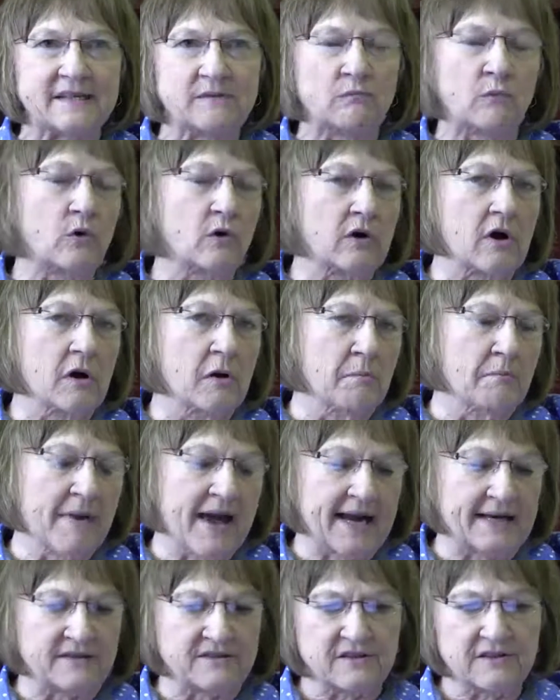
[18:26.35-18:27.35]
and we'll come
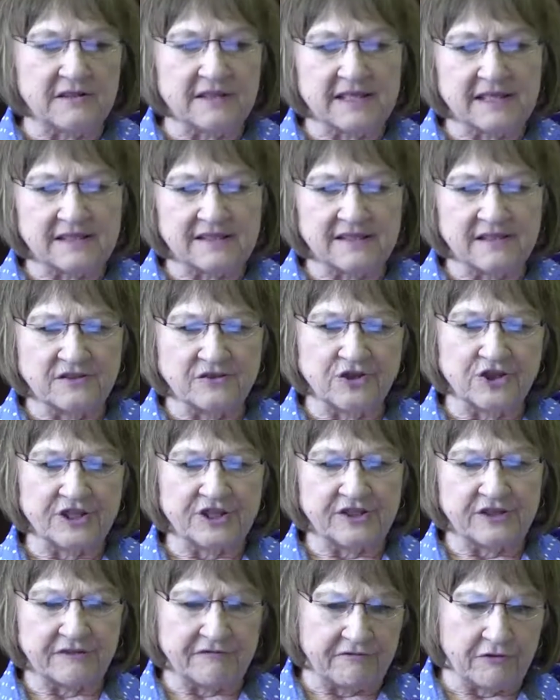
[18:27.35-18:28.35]
back to this in
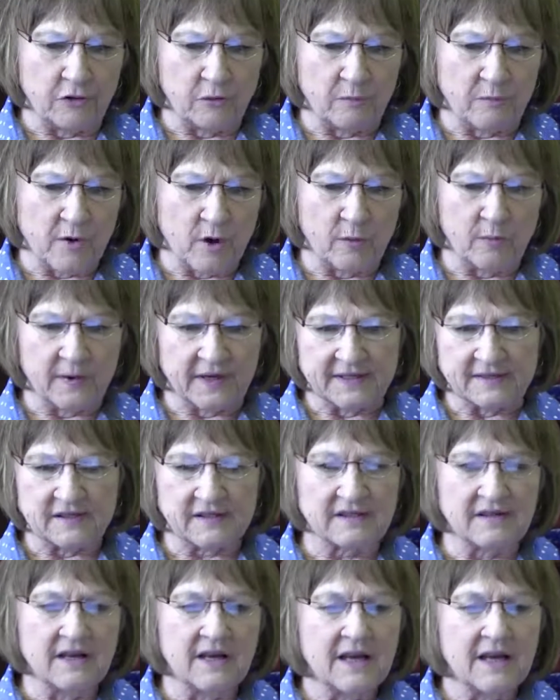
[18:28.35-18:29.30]
just a few moments,